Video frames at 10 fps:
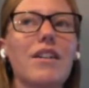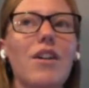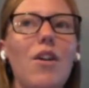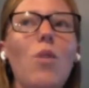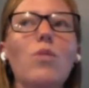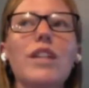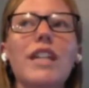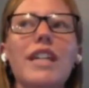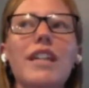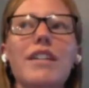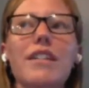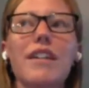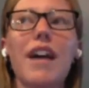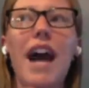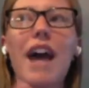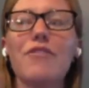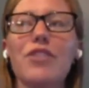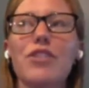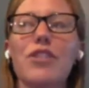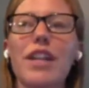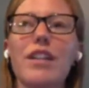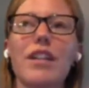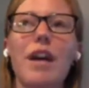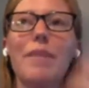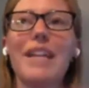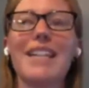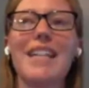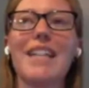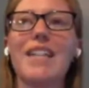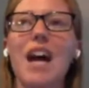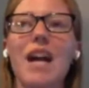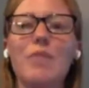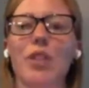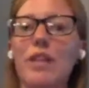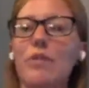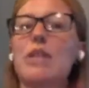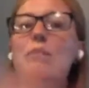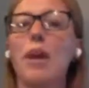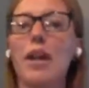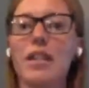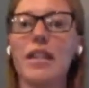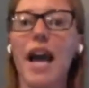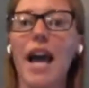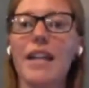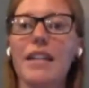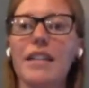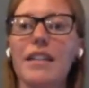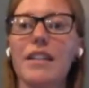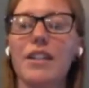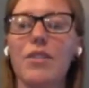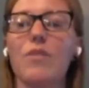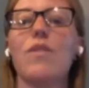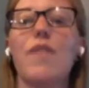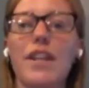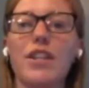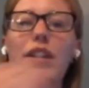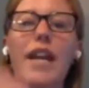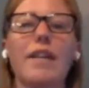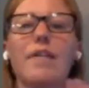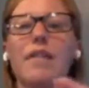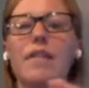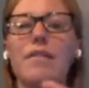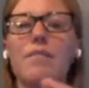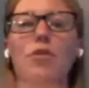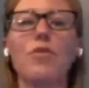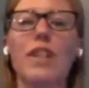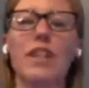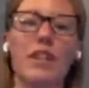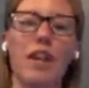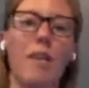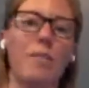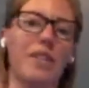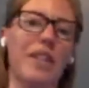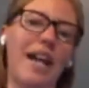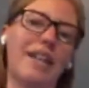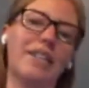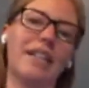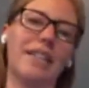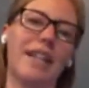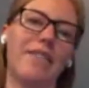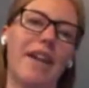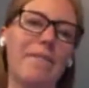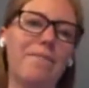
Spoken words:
only after that the company has had time to like respond to that, then do you like move it up the ladder, let's say, right?